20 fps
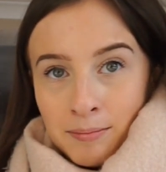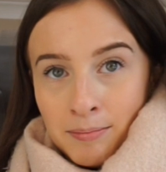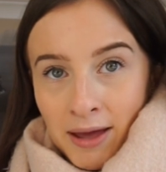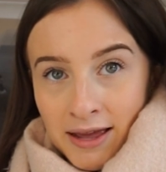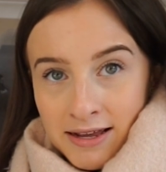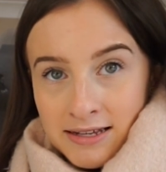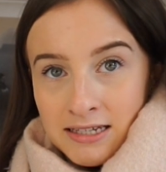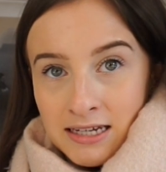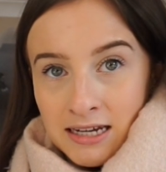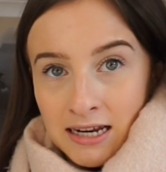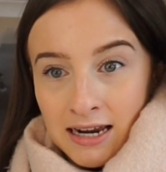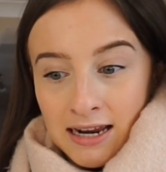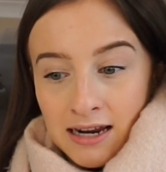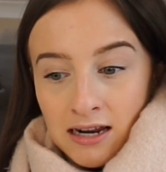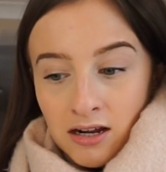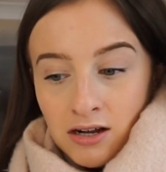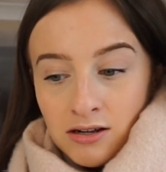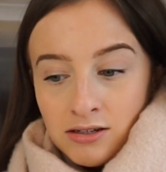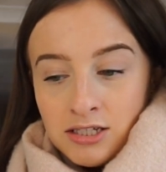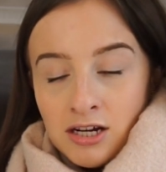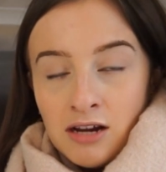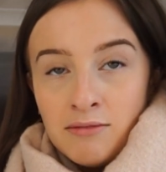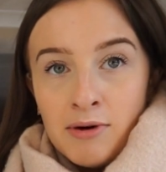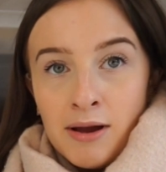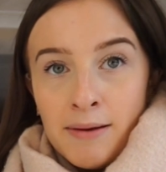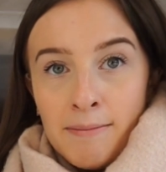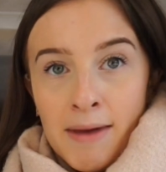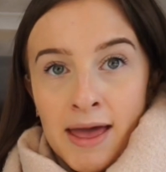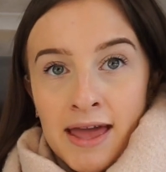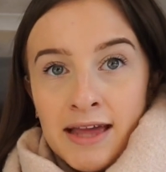basically last time
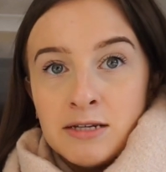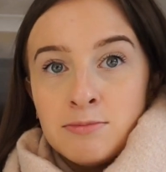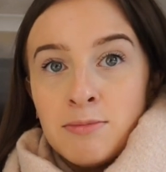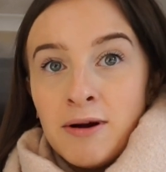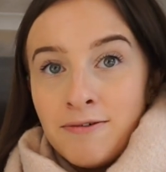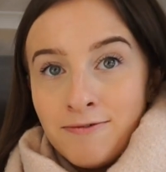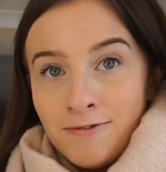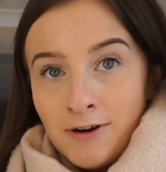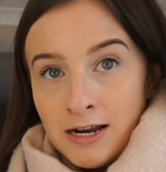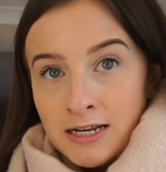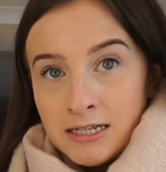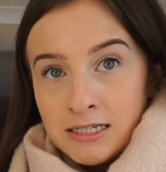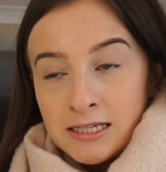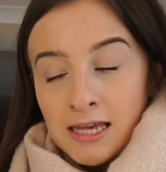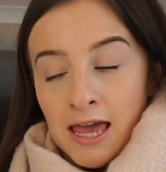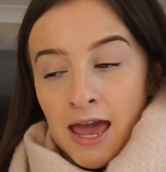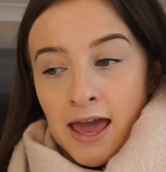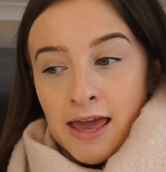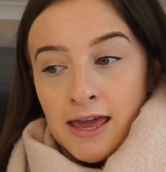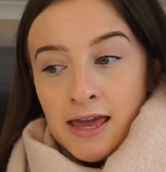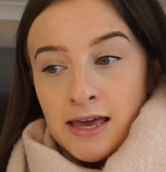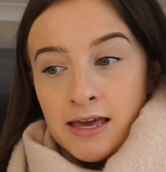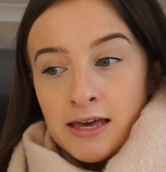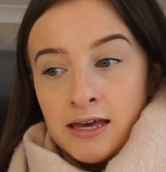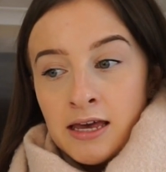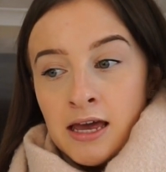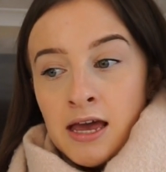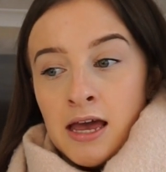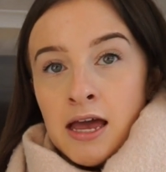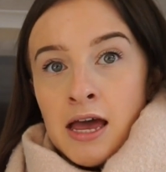I made my friend's
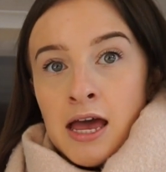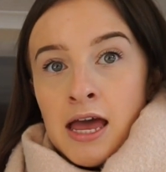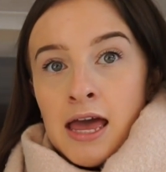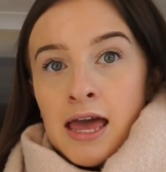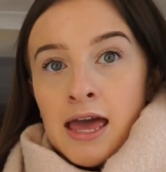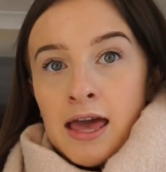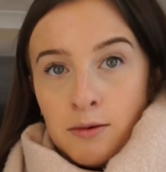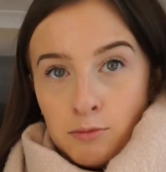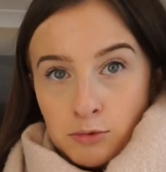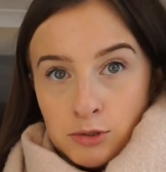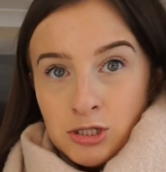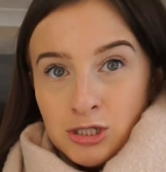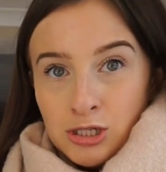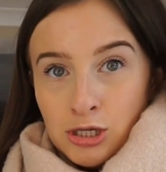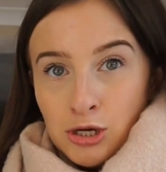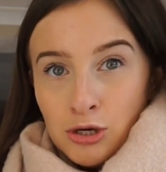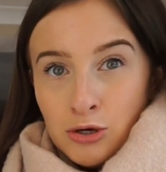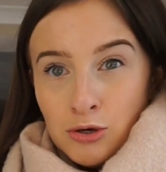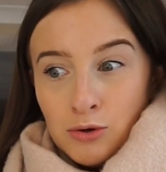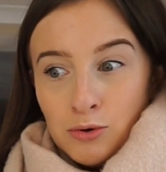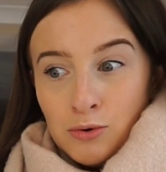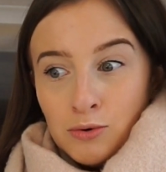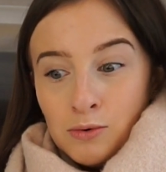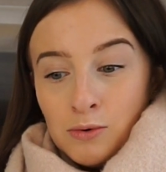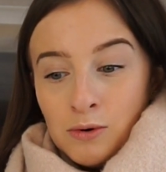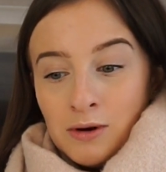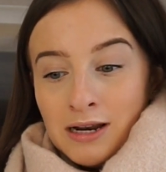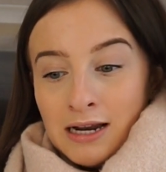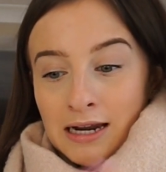cake, it was too